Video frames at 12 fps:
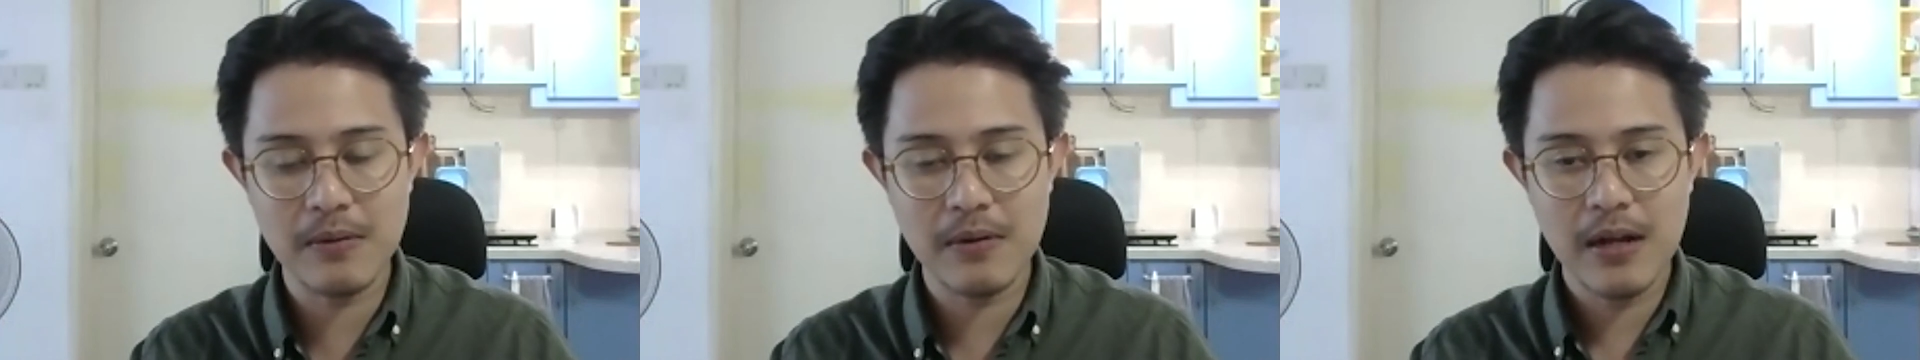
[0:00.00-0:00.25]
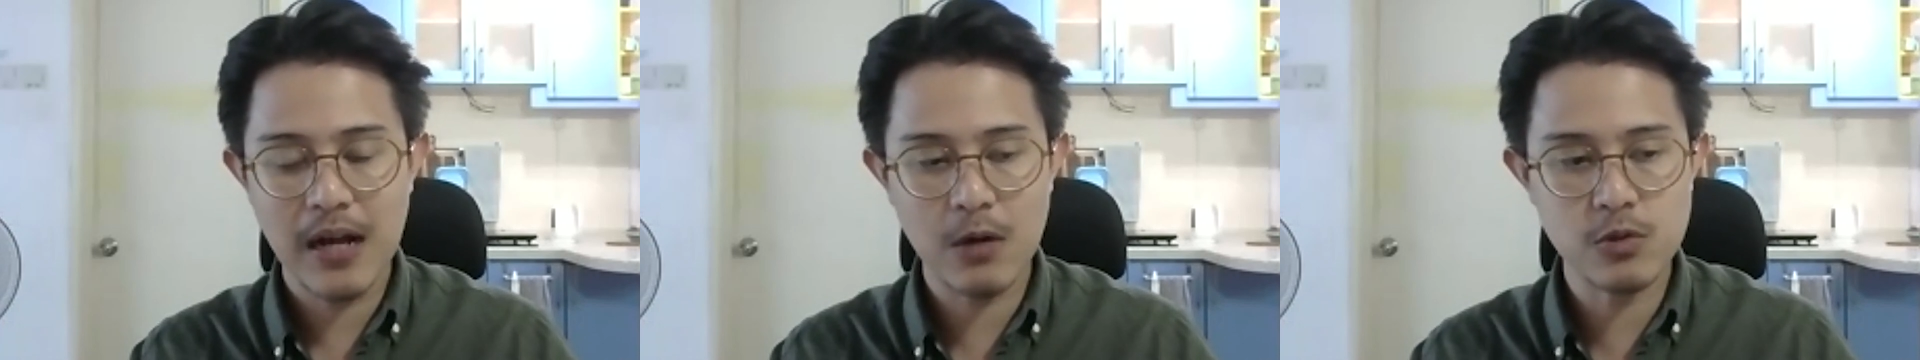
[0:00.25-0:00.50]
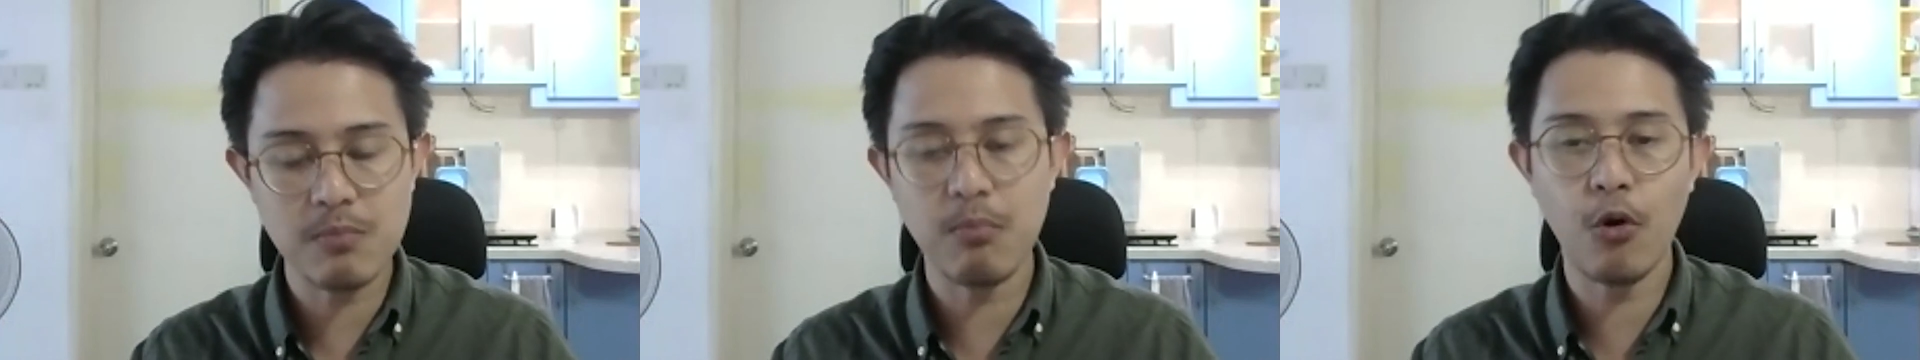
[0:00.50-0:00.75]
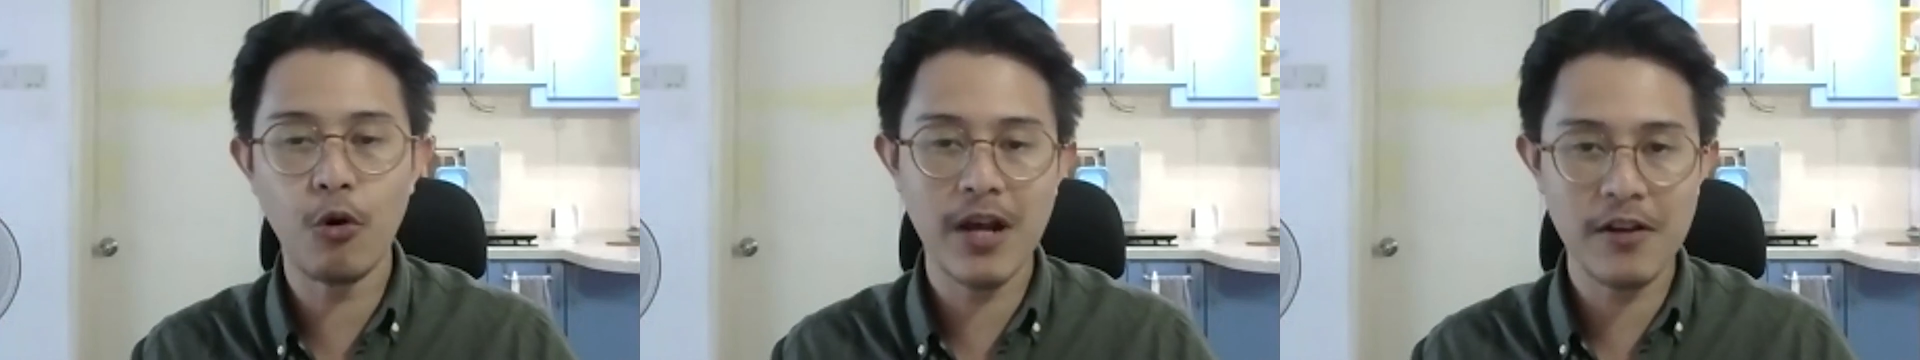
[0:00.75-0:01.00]
I was
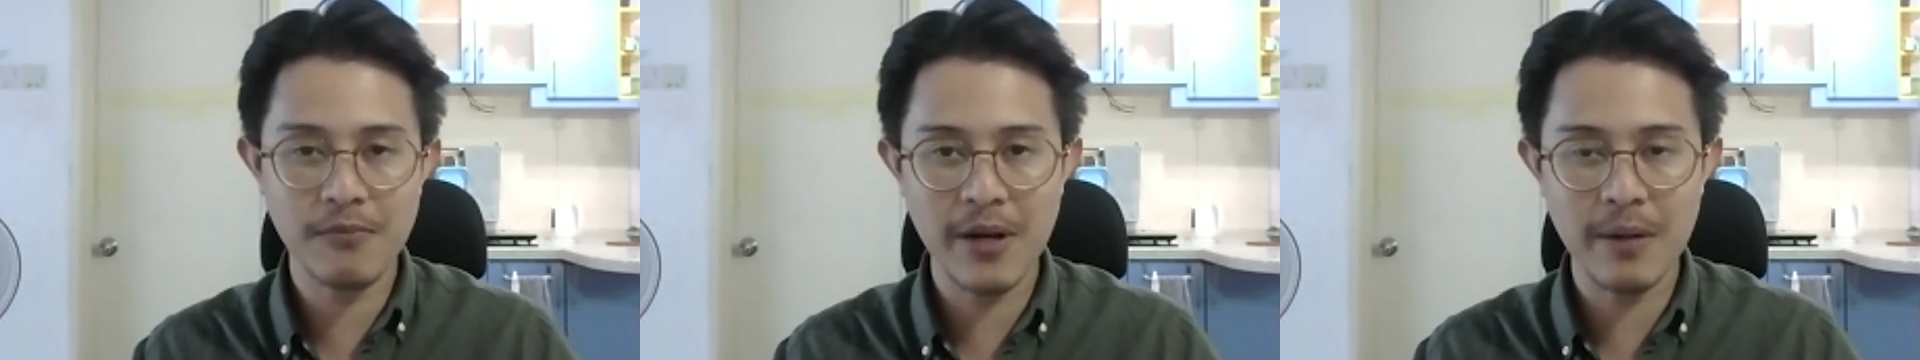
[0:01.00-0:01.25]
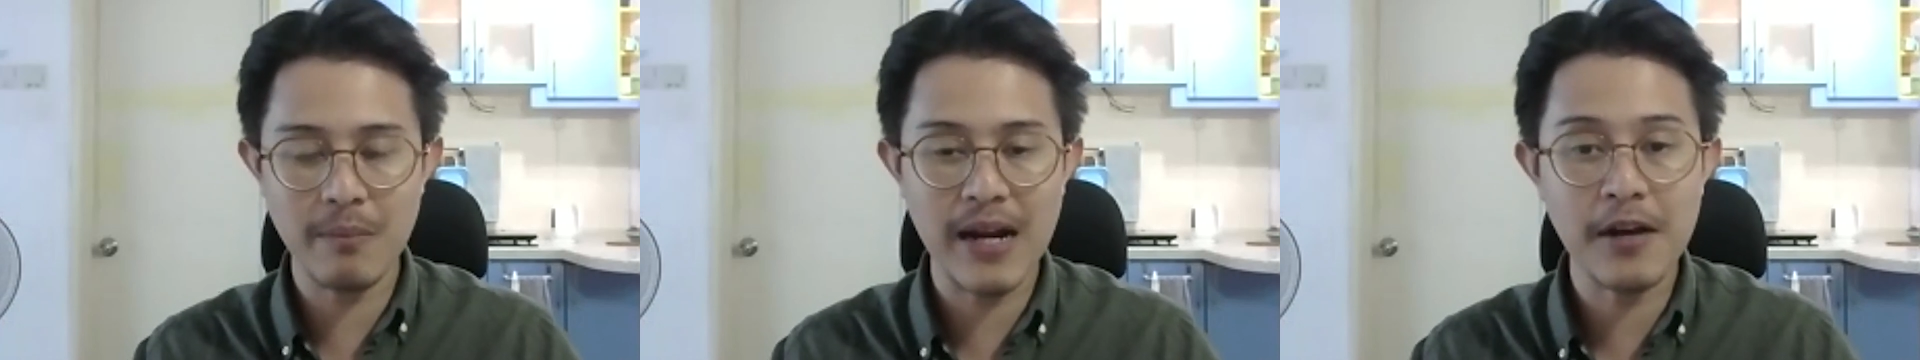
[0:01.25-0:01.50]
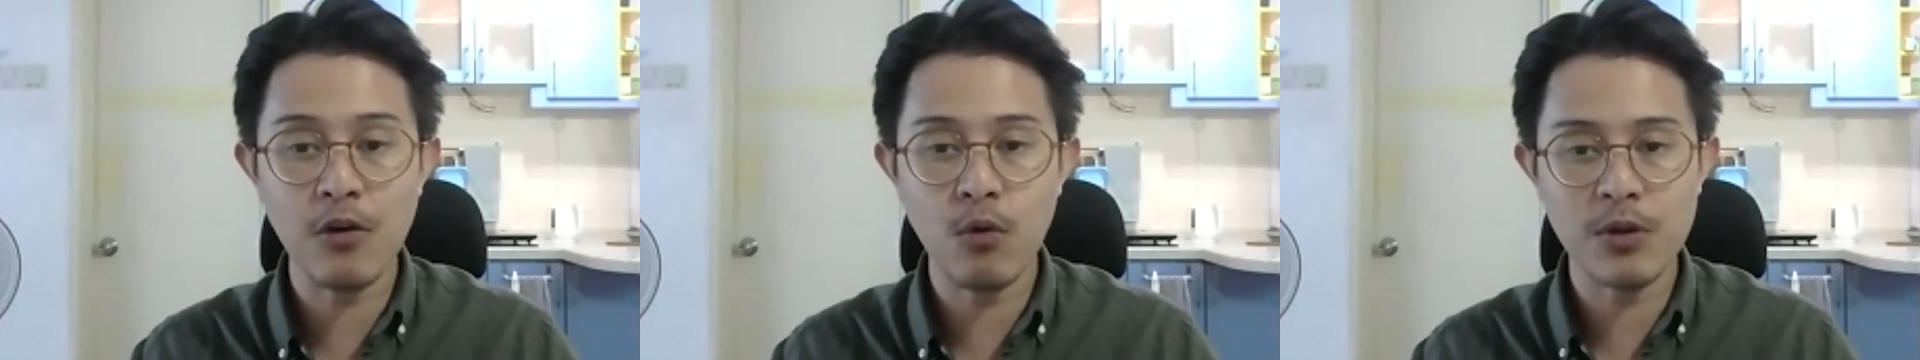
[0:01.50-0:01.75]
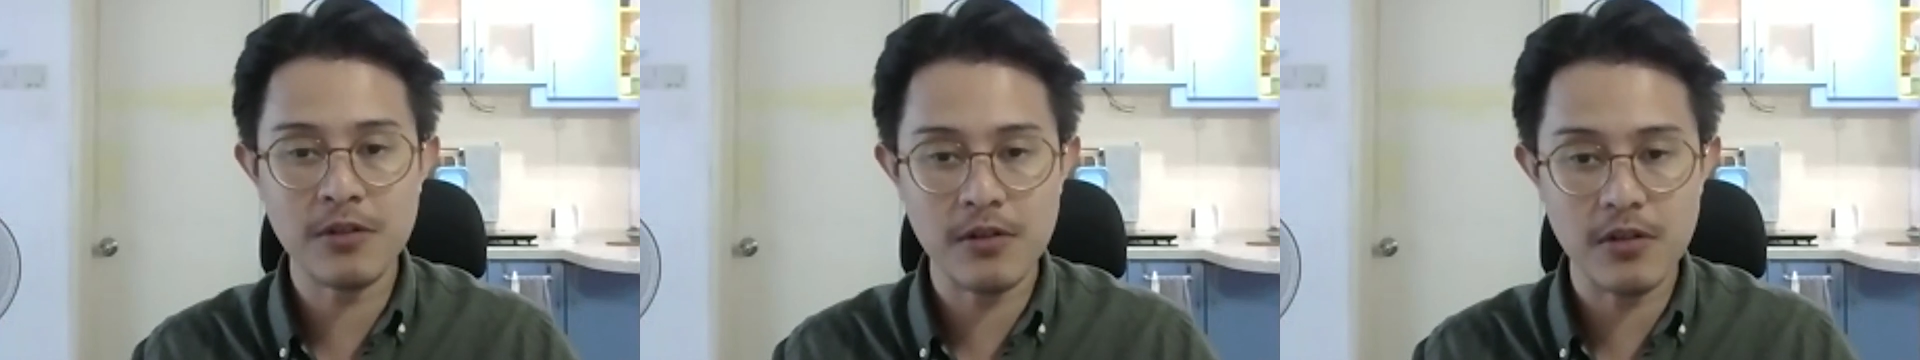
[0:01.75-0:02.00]
bored out of my mind. I didn't know what
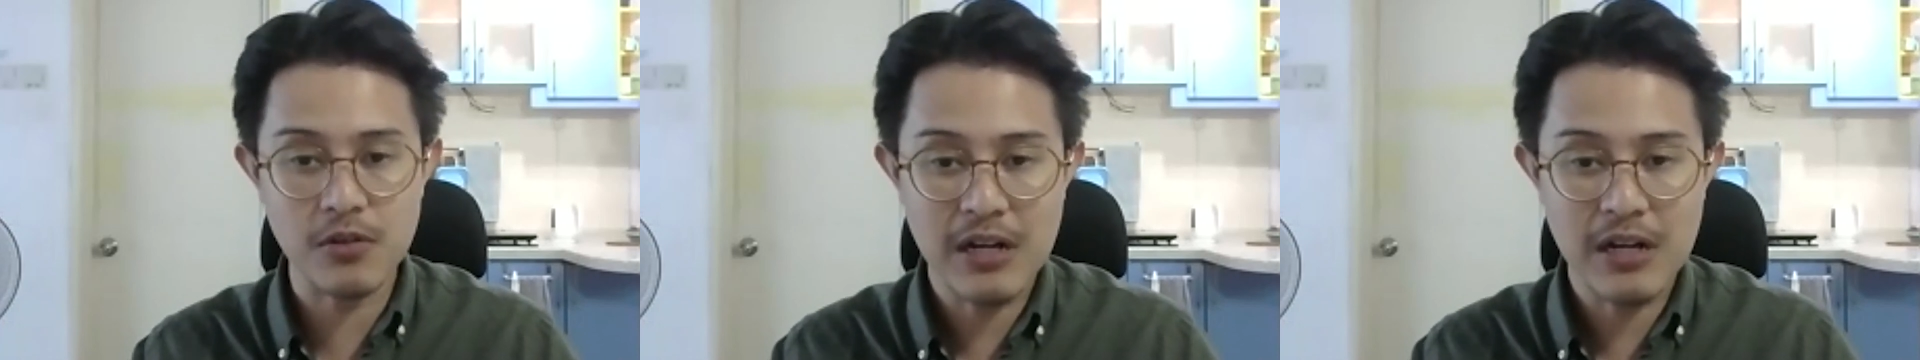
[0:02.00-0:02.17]
to do.